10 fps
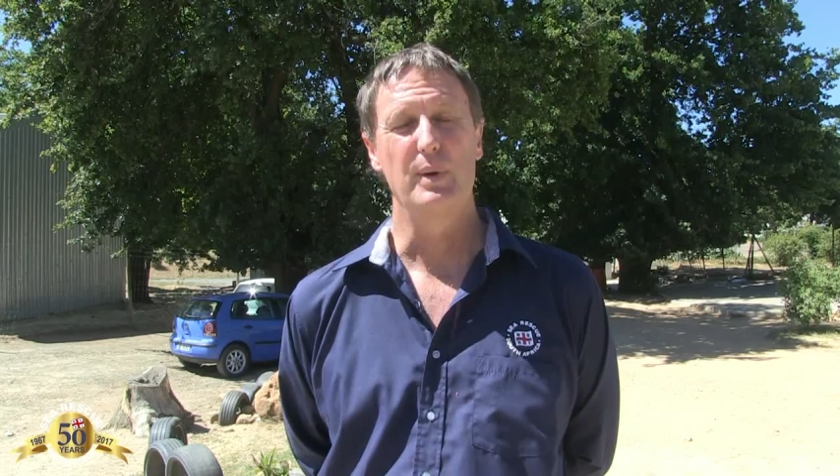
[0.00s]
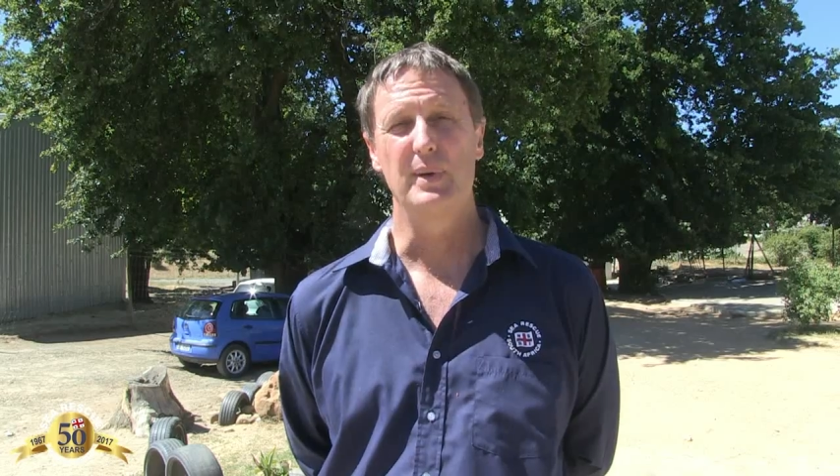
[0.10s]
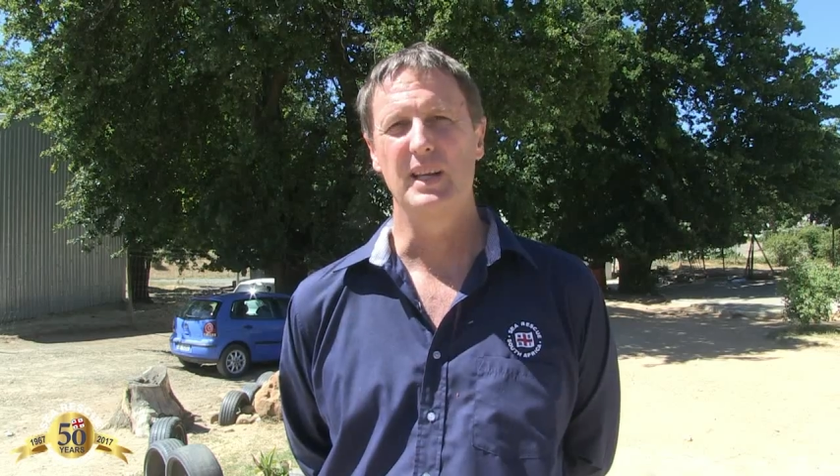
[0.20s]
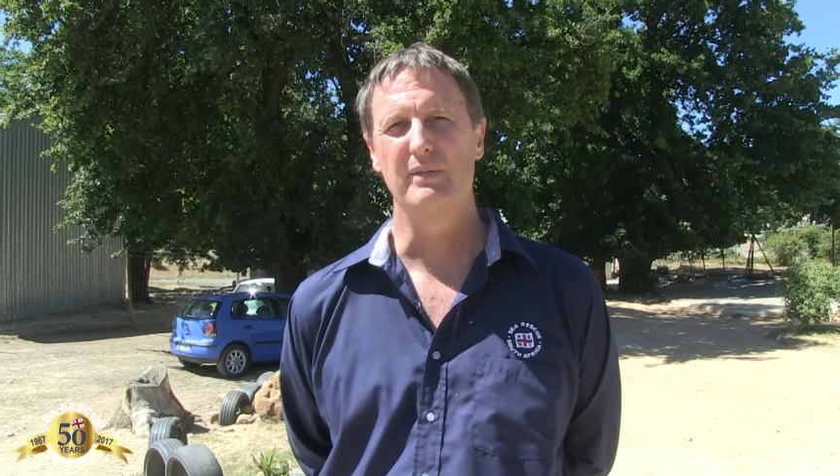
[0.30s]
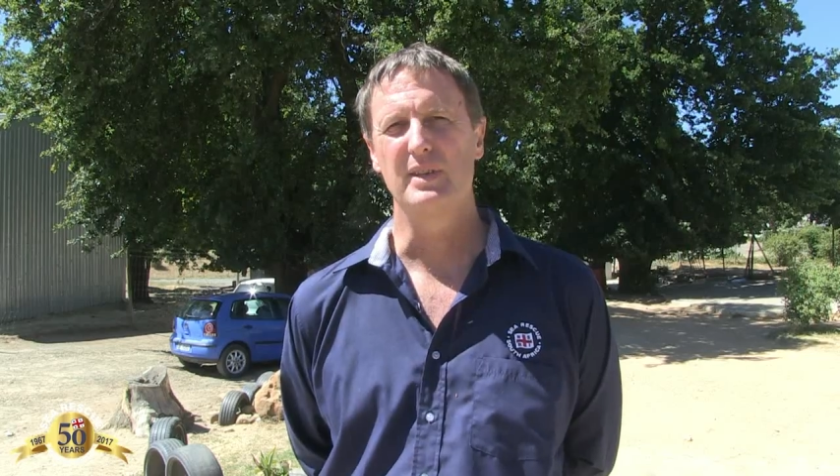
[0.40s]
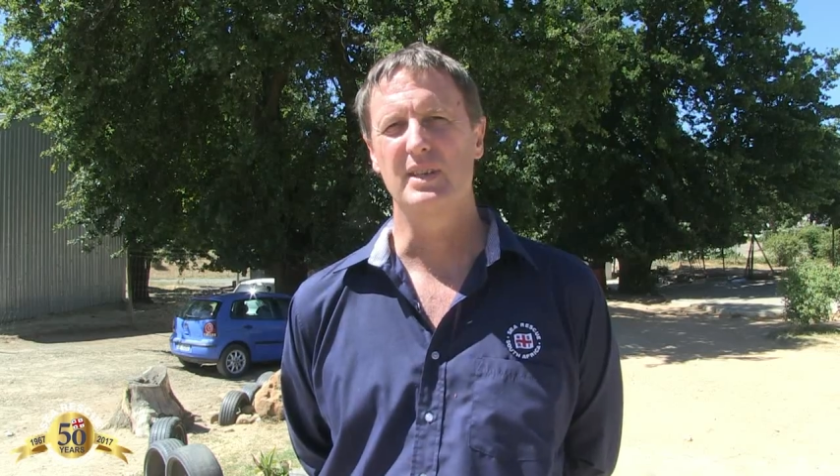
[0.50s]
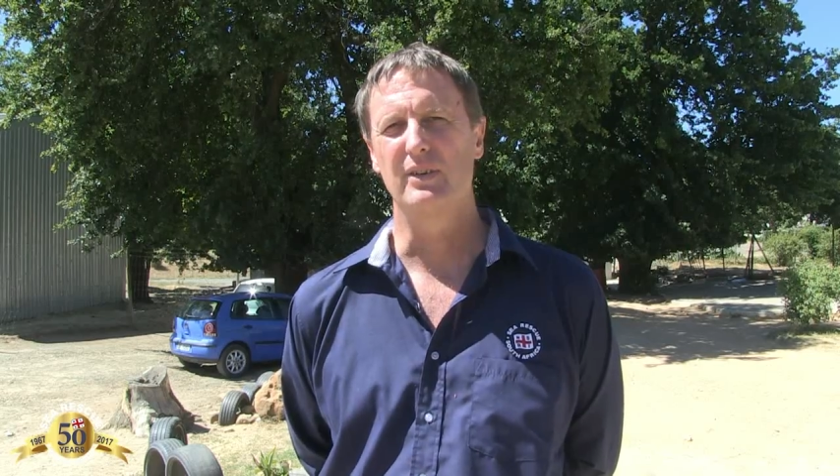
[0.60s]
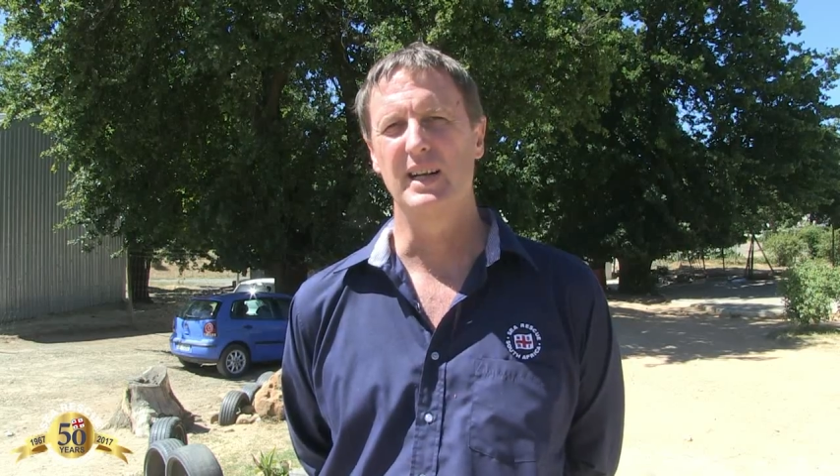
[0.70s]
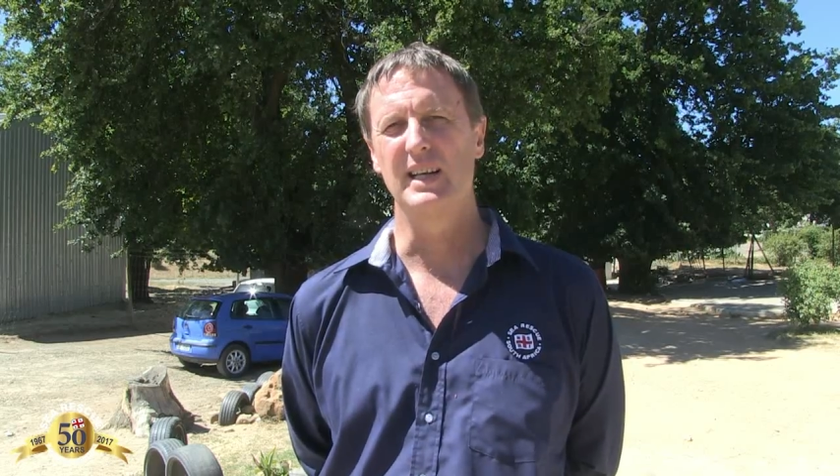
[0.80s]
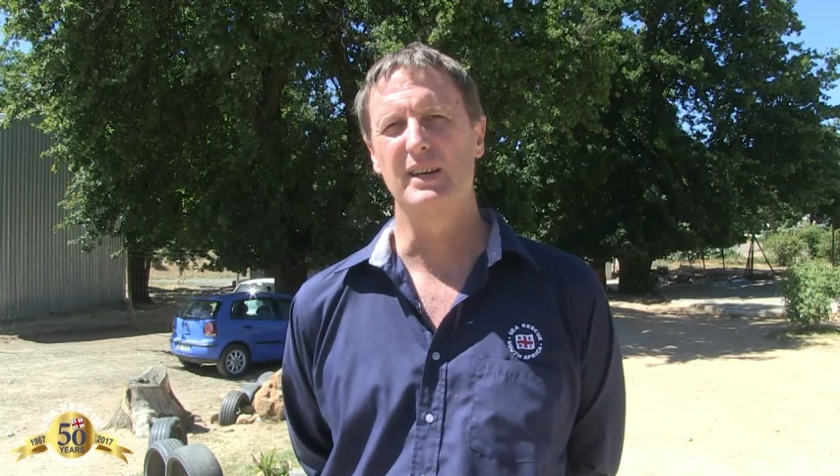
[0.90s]
we believe it's a
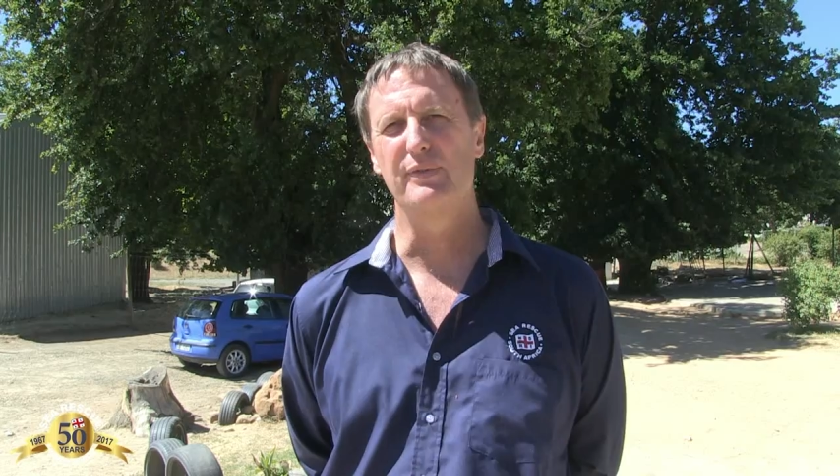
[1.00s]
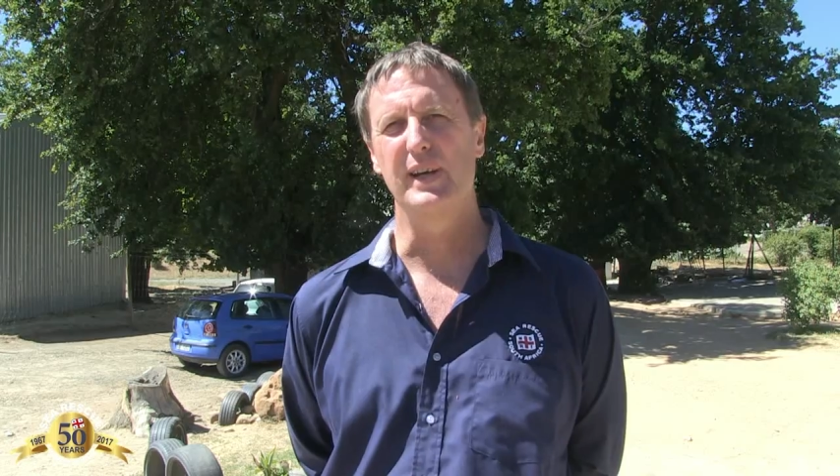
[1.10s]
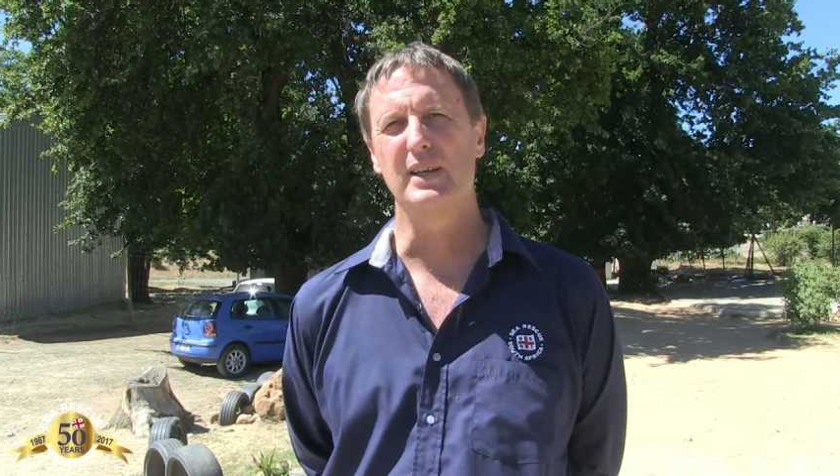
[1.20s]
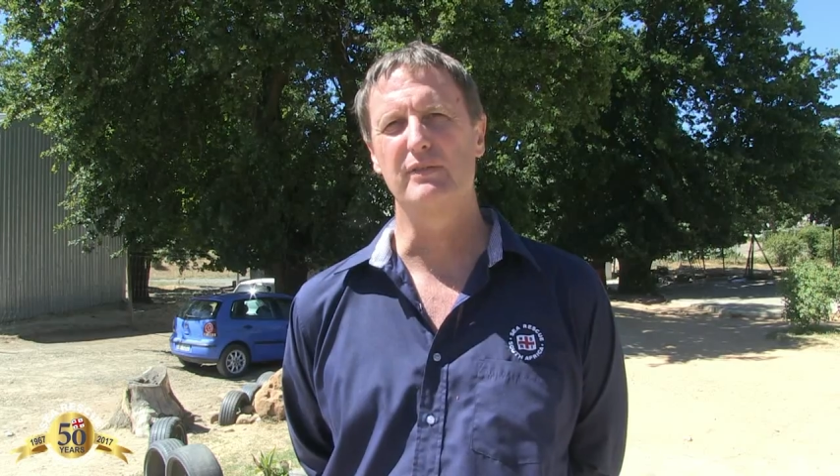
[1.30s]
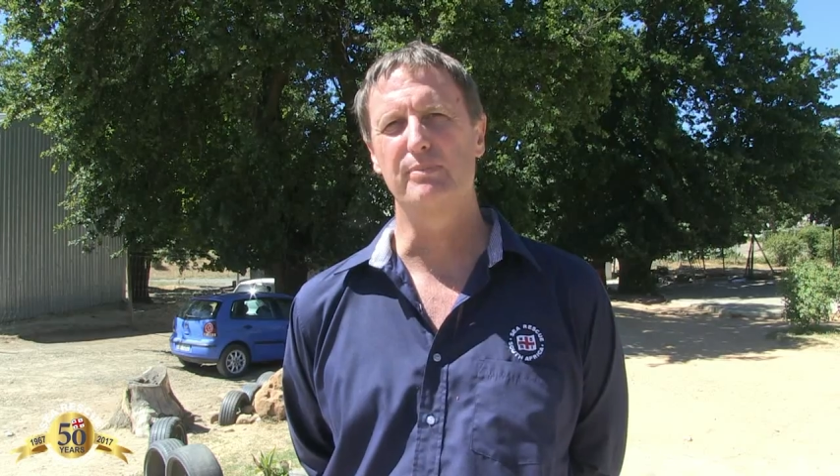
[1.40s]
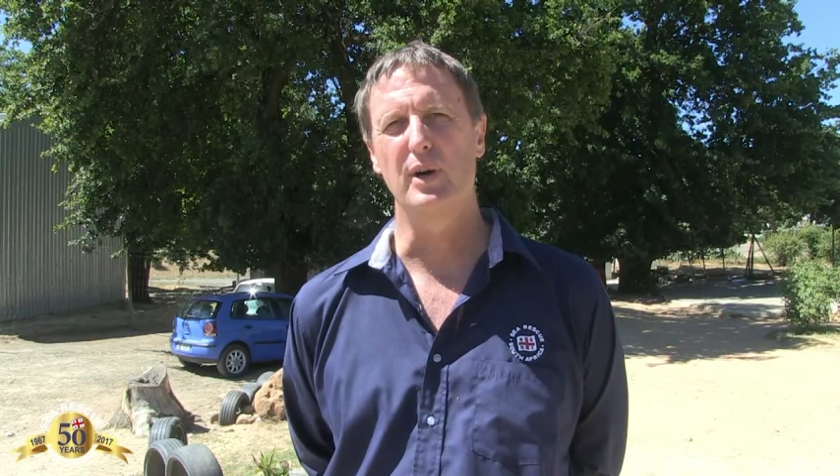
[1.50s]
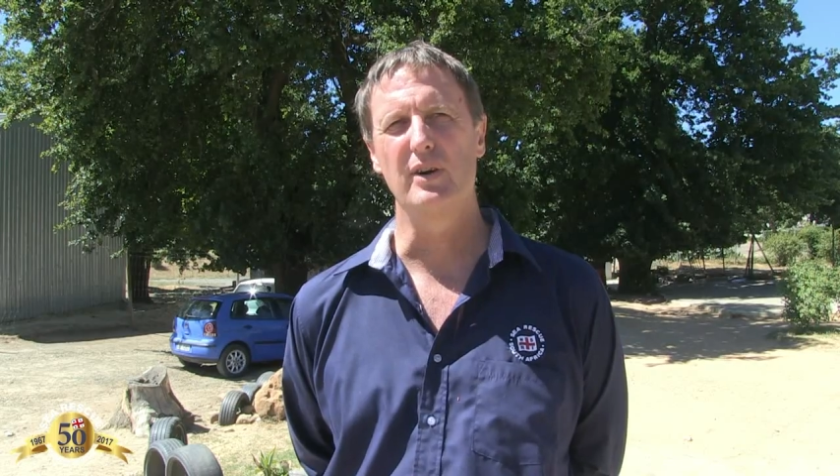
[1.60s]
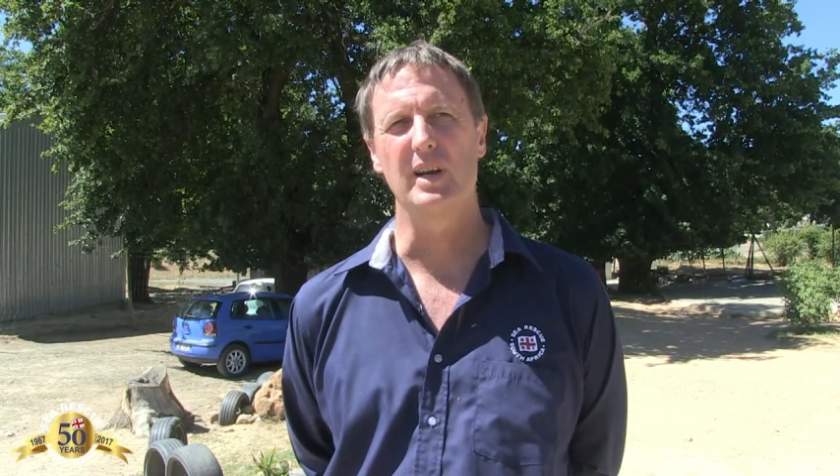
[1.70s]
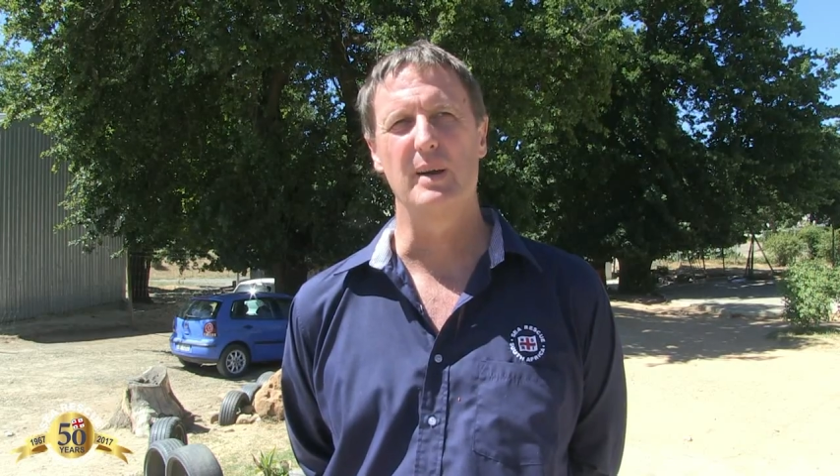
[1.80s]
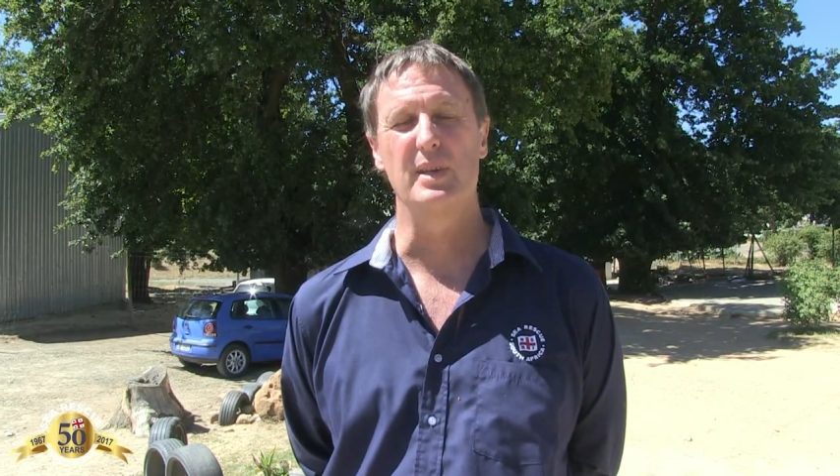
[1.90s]
really effective
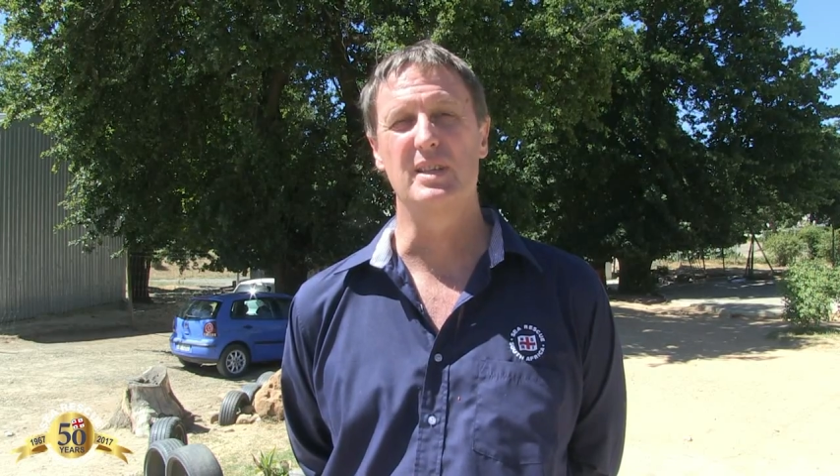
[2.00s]
program.